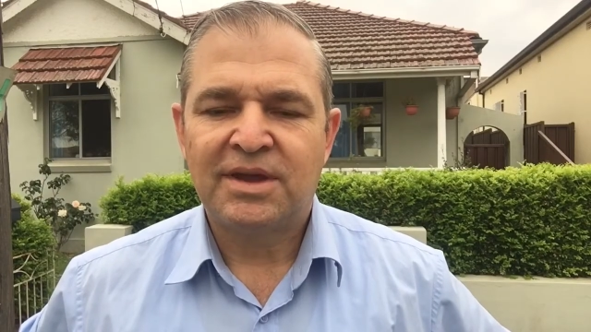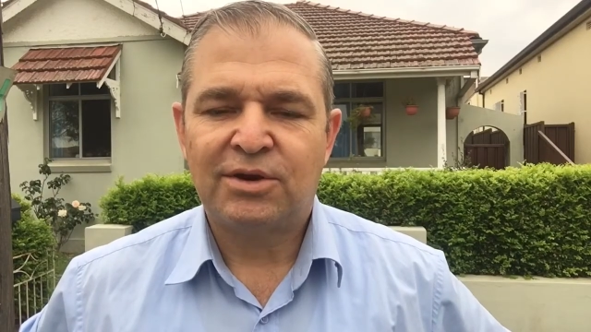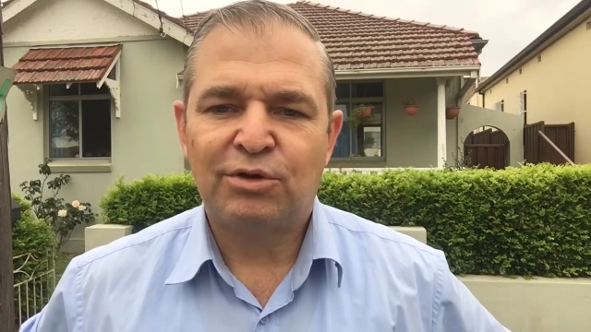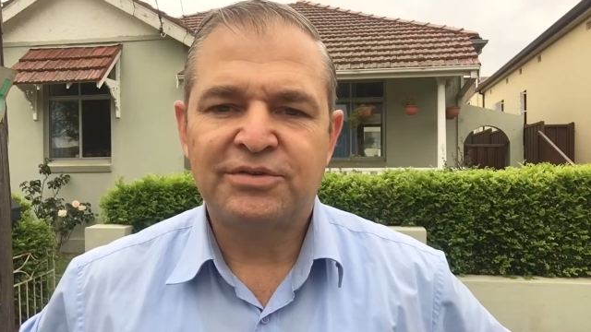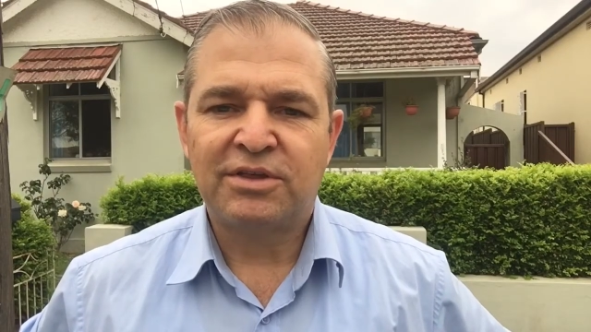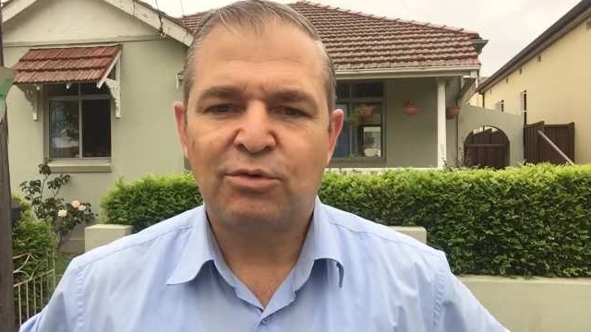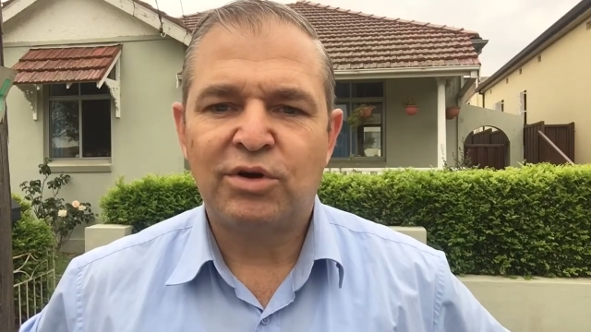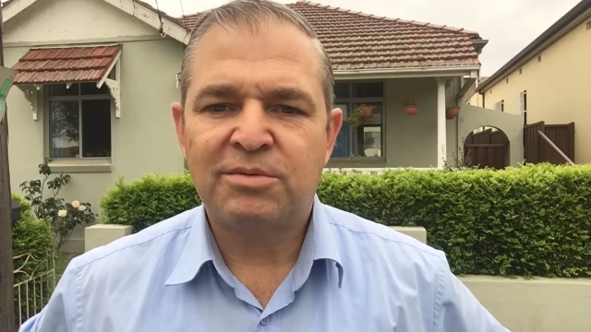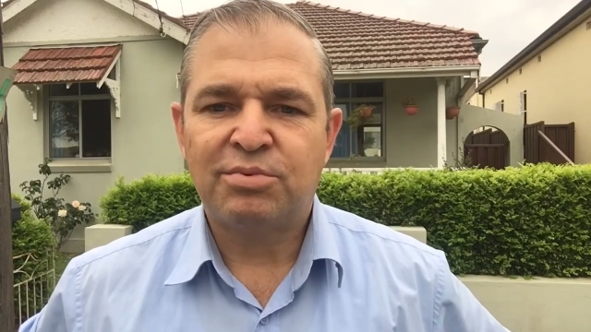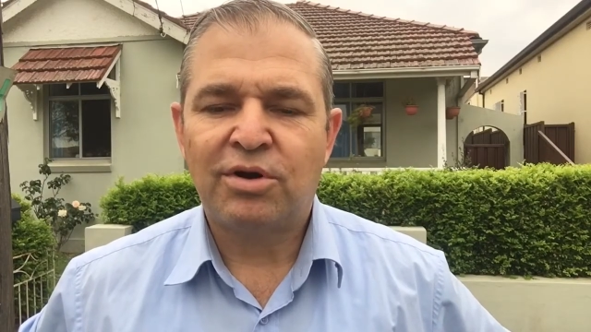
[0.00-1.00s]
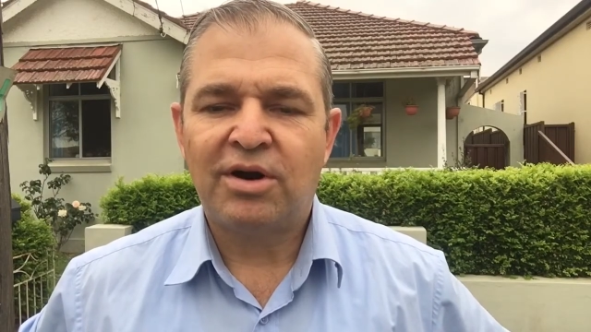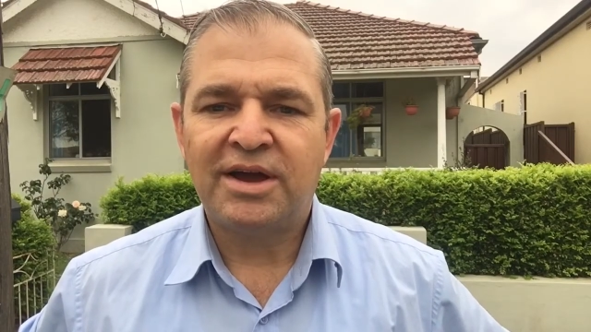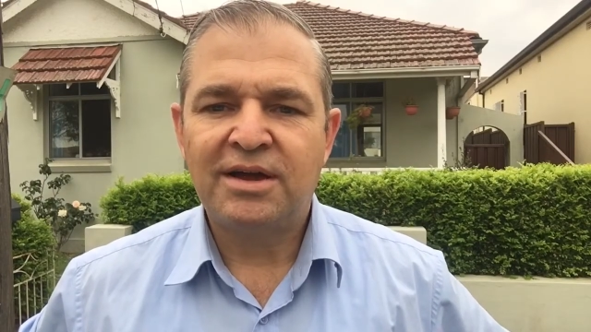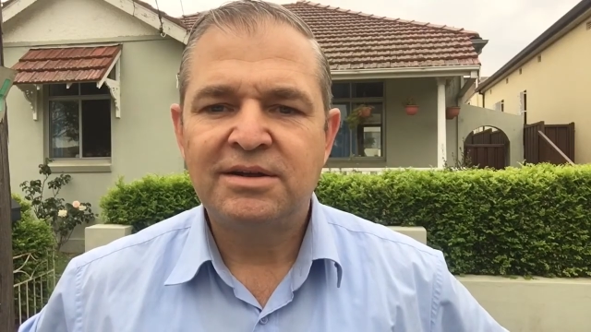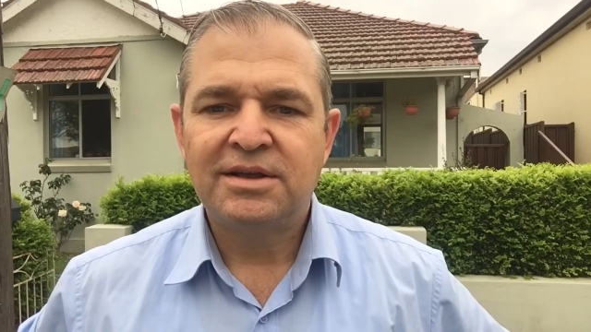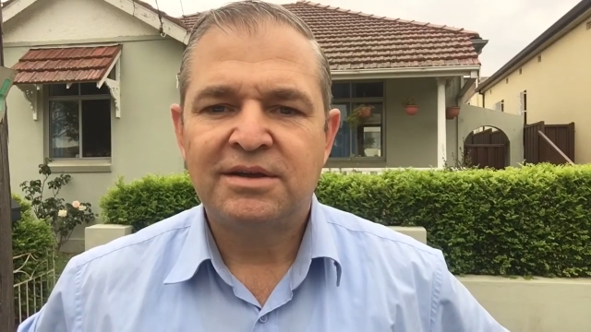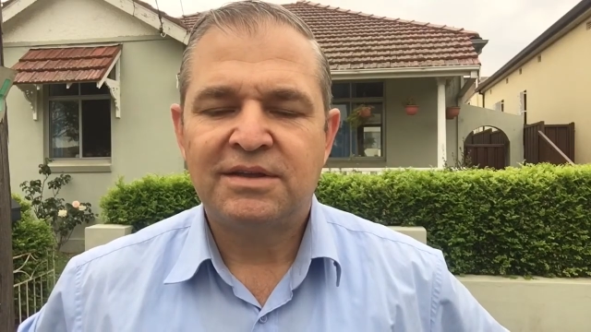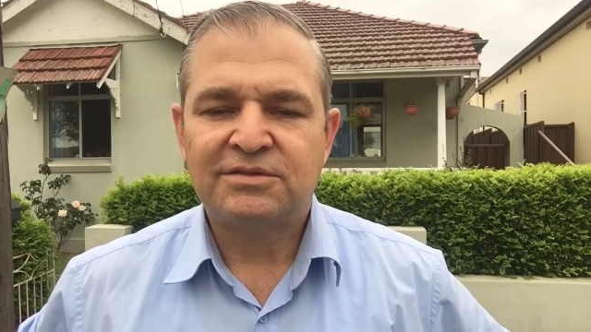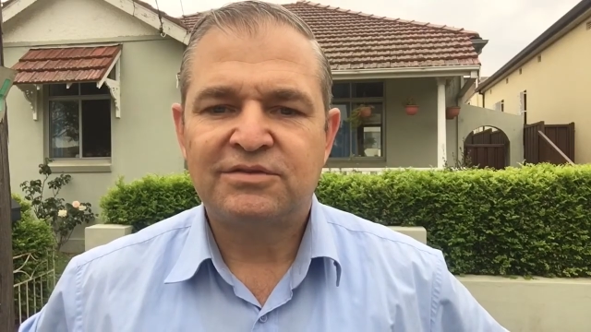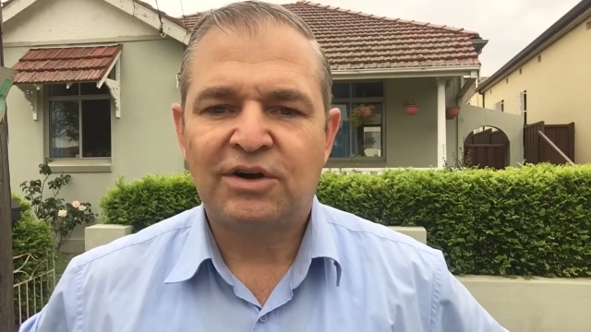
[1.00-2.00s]
and also the week prior
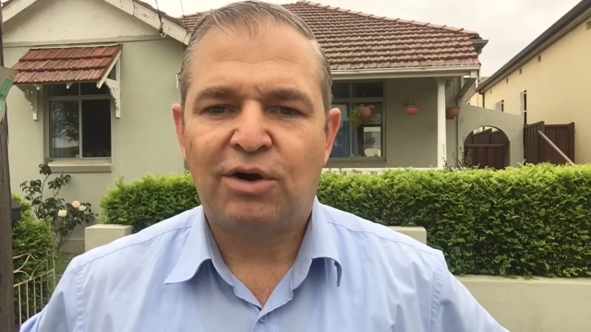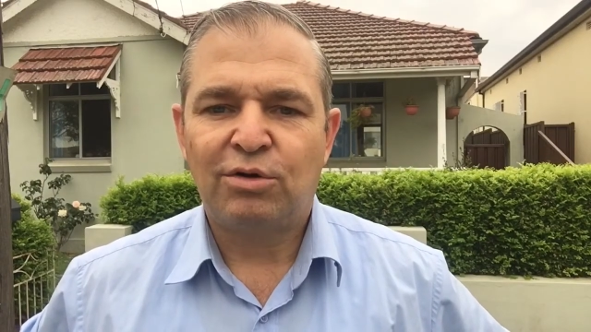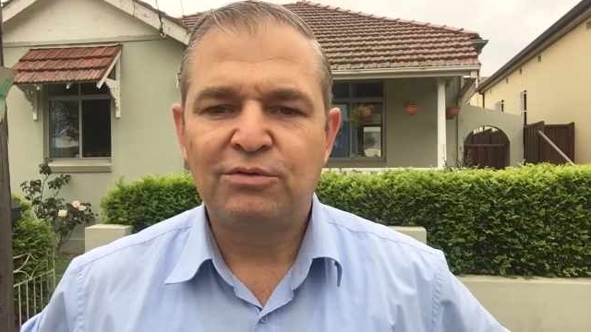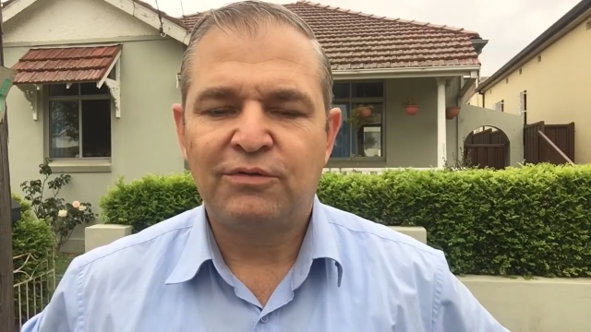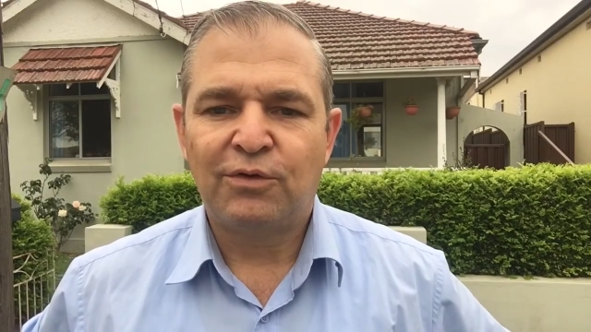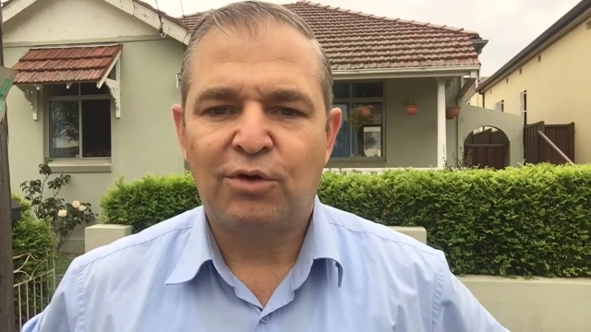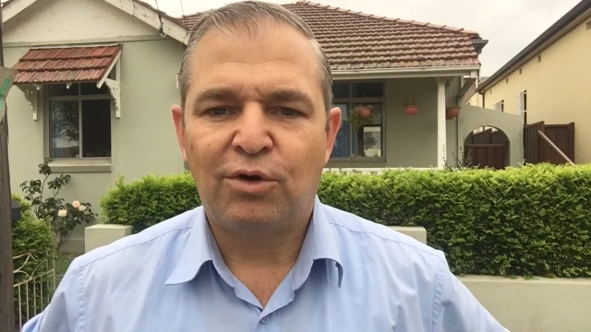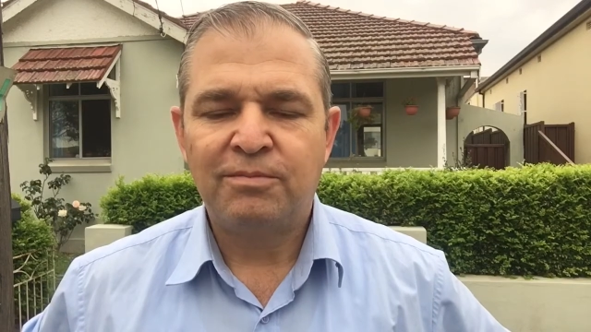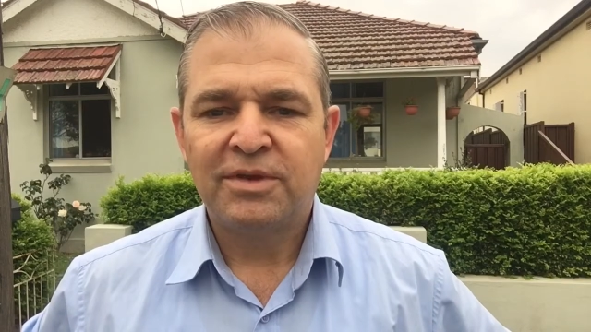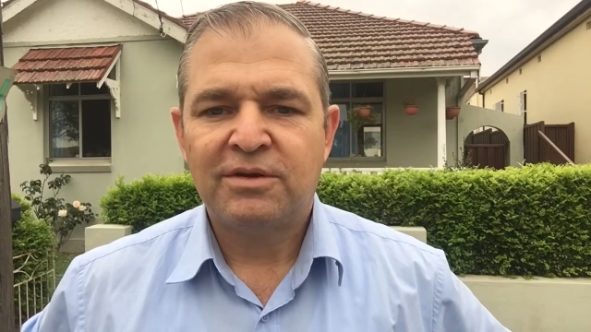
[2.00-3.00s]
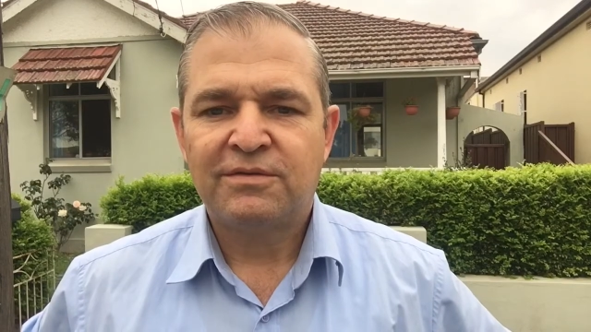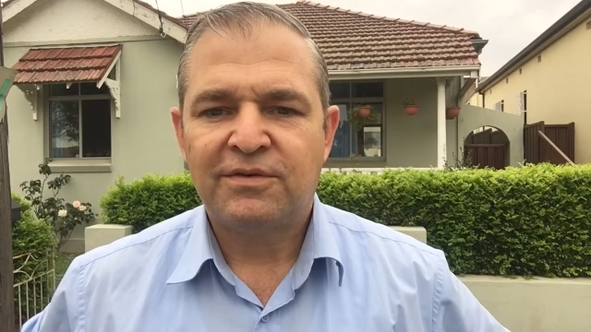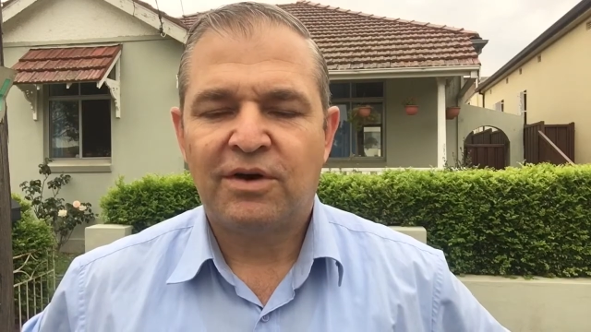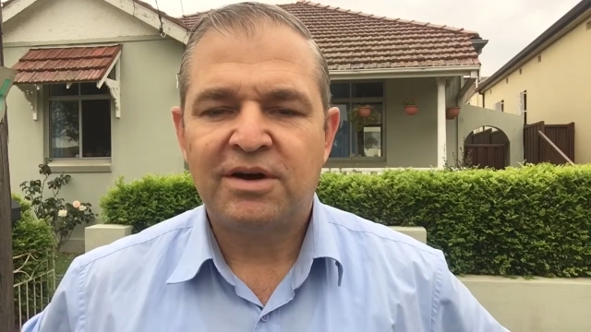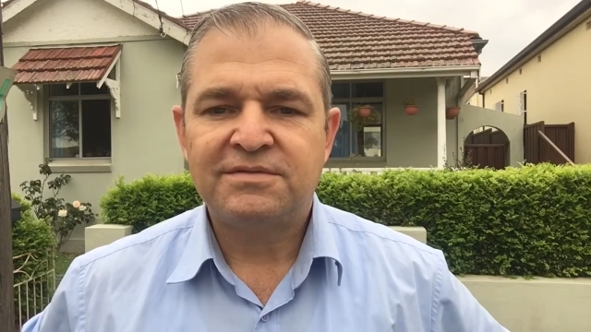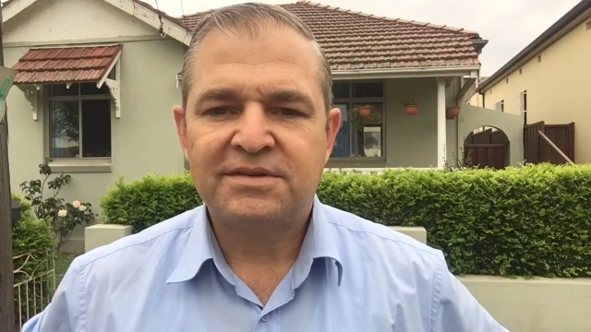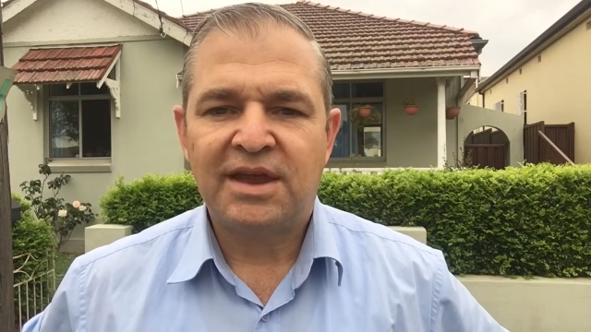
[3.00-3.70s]
that sold for 5,